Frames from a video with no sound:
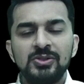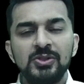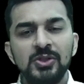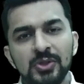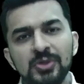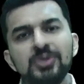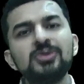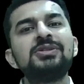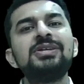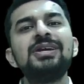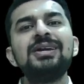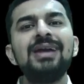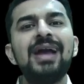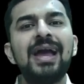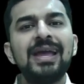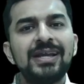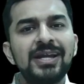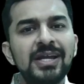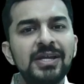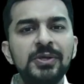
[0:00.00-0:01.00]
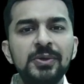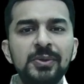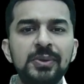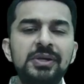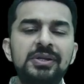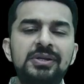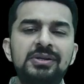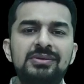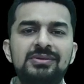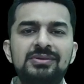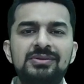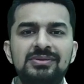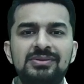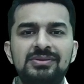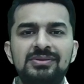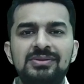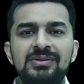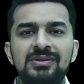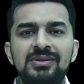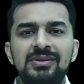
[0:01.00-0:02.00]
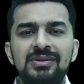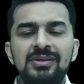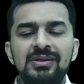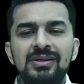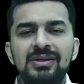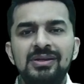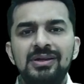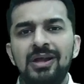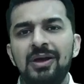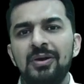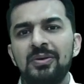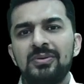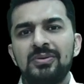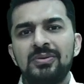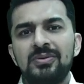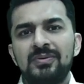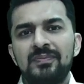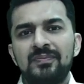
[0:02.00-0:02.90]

do you think I can do it? Now,